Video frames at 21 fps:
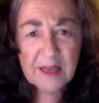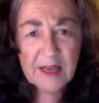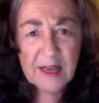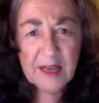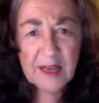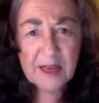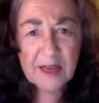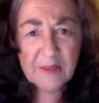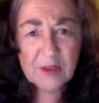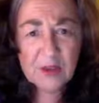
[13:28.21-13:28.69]

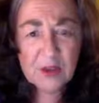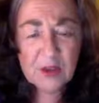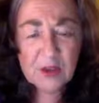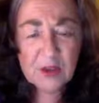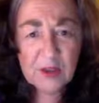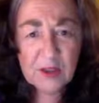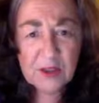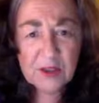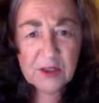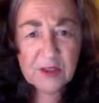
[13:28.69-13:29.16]
and the
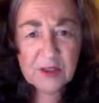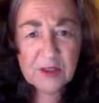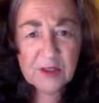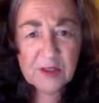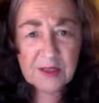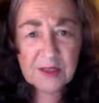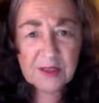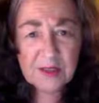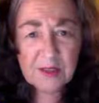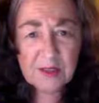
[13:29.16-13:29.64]

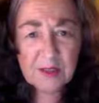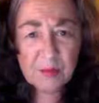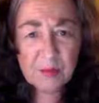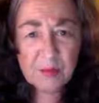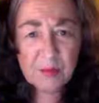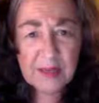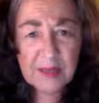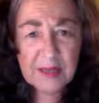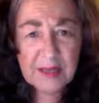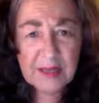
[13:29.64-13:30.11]
structures in our
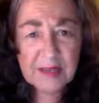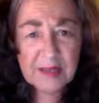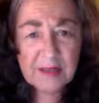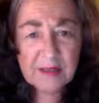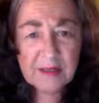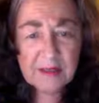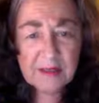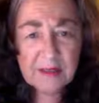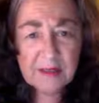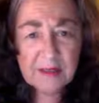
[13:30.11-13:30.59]

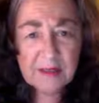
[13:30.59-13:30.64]
brain